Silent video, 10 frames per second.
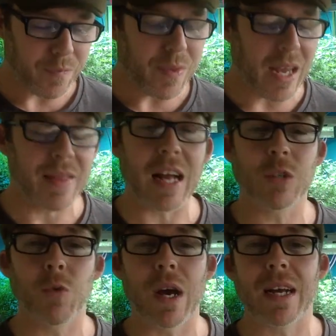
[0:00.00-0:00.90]
And
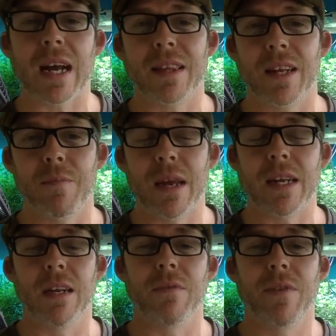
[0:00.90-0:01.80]
that's why I got that
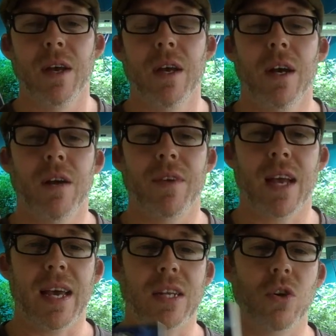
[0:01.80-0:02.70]
opinion of the
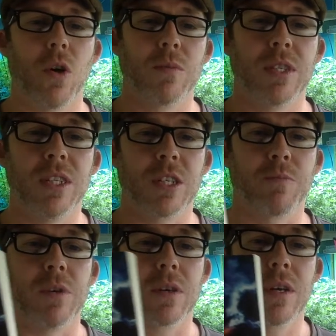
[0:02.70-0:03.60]
guy H. Holmes in this book,